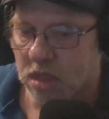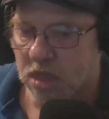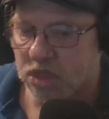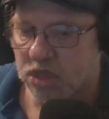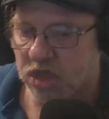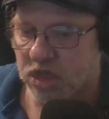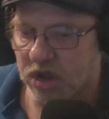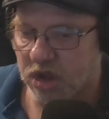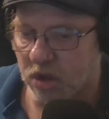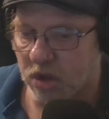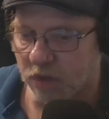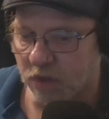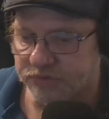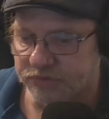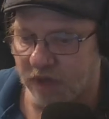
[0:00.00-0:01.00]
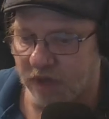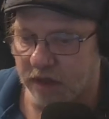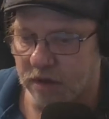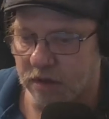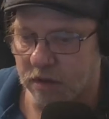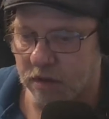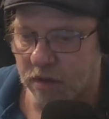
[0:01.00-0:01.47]
get it all done.
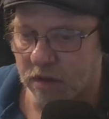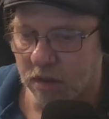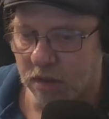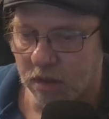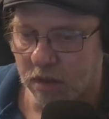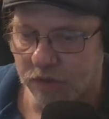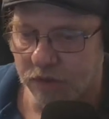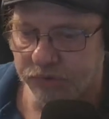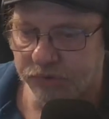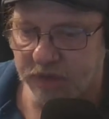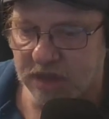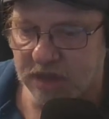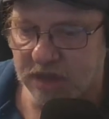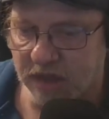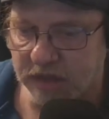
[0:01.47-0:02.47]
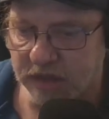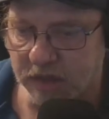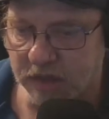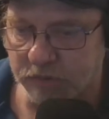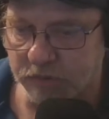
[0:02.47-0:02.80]
See you on the other